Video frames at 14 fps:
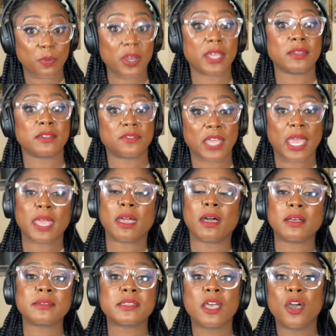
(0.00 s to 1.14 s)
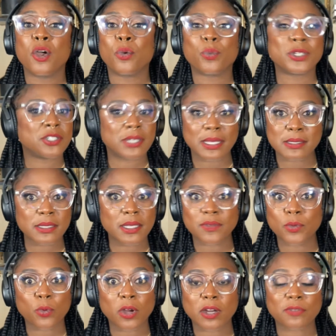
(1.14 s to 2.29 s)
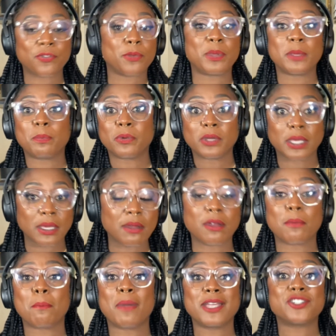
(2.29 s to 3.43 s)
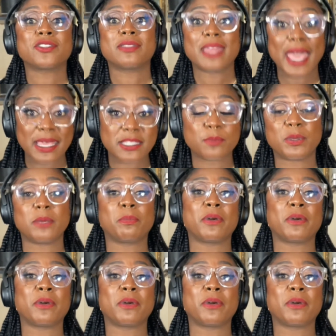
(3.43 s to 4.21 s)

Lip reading: brand of chaos, which doesn't even work for people here, much less people